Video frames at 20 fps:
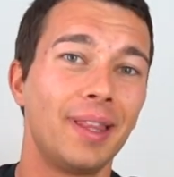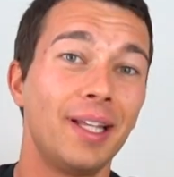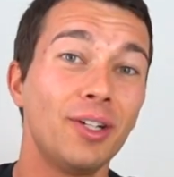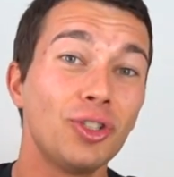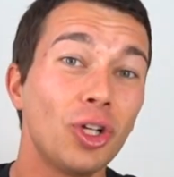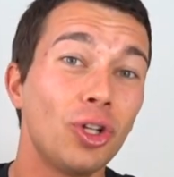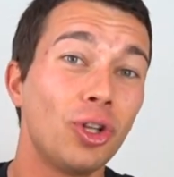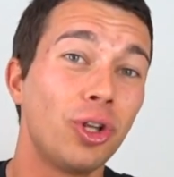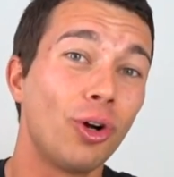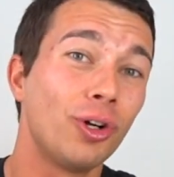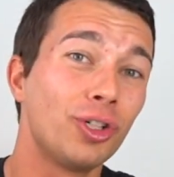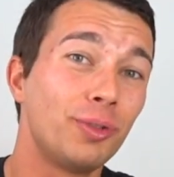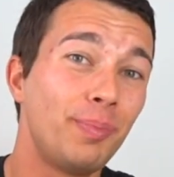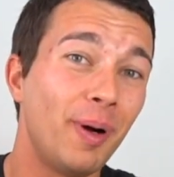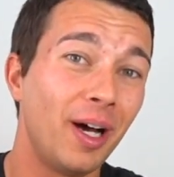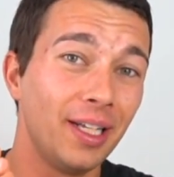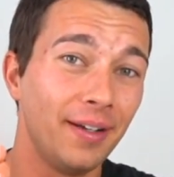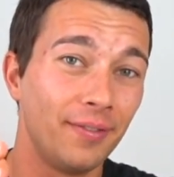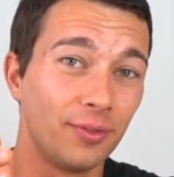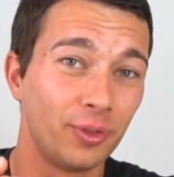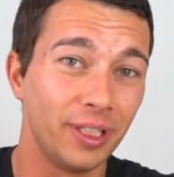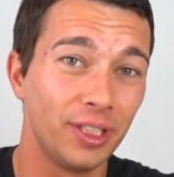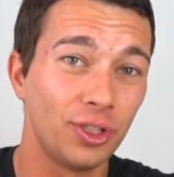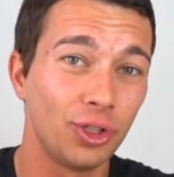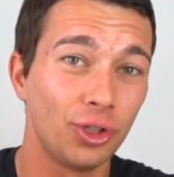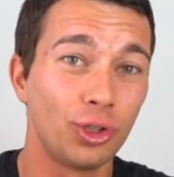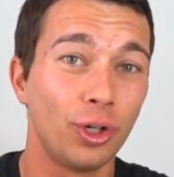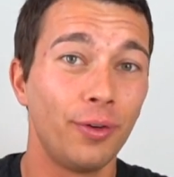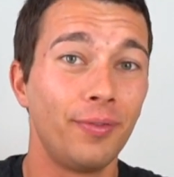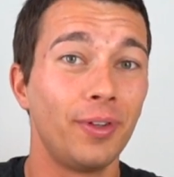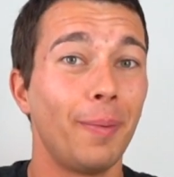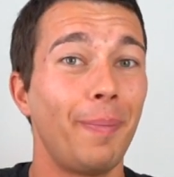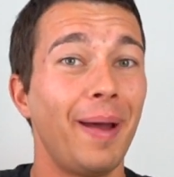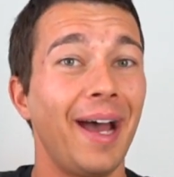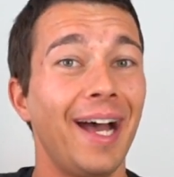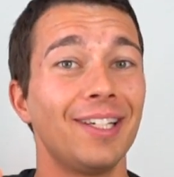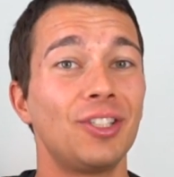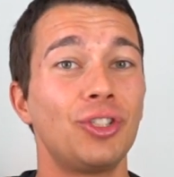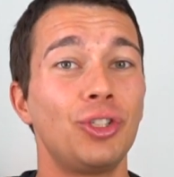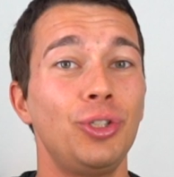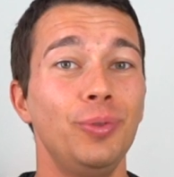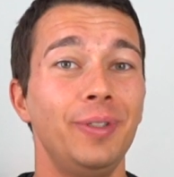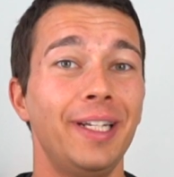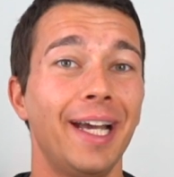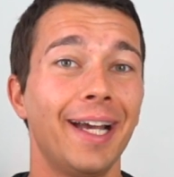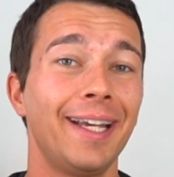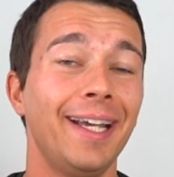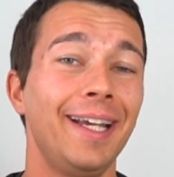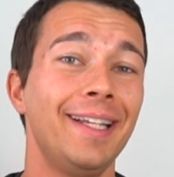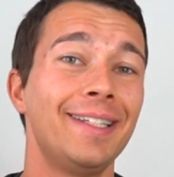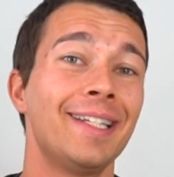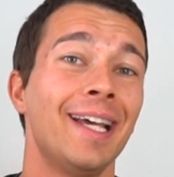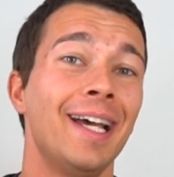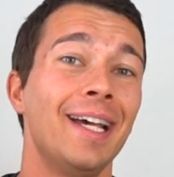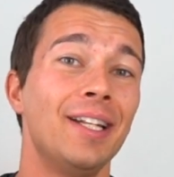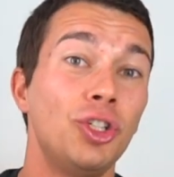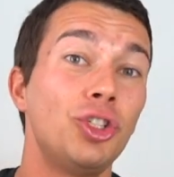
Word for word: There's a large body of research over the past two decades